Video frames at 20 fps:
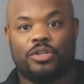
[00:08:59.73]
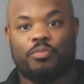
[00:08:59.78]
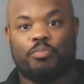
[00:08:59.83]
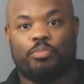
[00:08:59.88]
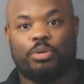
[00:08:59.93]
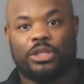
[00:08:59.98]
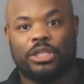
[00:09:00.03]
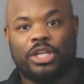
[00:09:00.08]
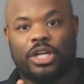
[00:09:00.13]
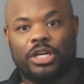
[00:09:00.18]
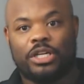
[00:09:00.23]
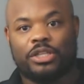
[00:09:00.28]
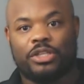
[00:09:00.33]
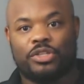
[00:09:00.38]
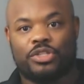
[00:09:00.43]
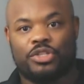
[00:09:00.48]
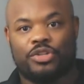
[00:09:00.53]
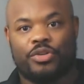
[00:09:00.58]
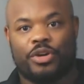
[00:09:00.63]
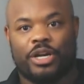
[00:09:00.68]
pluck the
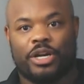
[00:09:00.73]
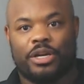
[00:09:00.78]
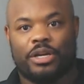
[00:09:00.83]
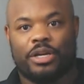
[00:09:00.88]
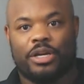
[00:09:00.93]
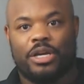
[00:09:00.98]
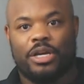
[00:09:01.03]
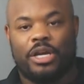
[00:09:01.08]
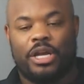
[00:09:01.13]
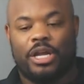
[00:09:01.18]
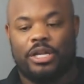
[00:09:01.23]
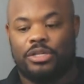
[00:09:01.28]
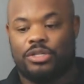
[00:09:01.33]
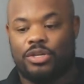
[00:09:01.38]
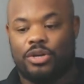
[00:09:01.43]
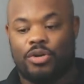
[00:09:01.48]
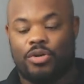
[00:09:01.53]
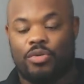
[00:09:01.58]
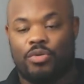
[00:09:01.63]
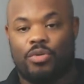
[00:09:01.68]
string. And
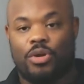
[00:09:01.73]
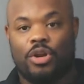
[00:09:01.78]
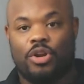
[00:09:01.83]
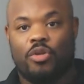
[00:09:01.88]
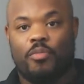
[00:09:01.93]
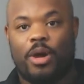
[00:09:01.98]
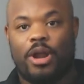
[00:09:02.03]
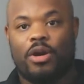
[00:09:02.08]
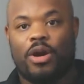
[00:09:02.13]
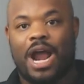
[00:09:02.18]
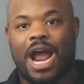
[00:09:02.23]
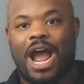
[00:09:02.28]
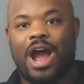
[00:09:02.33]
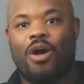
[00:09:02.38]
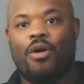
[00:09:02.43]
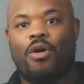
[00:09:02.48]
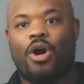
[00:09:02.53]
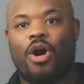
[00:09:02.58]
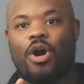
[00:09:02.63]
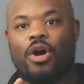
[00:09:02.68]
so no matter
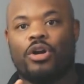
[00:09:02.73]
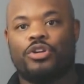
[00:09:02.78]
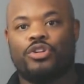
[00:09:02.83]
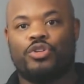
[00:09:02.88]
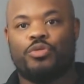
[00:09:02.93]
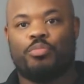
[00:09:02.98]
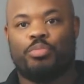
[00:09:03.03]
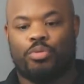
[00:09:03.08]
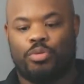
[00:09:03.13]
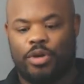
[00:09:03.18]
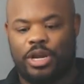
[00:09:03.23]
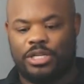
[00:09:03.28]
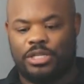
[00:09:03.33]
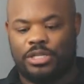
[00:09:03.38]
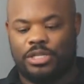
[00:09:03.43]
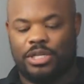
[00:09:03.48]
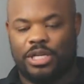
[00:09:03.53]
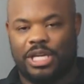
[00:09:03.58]
how hard you press the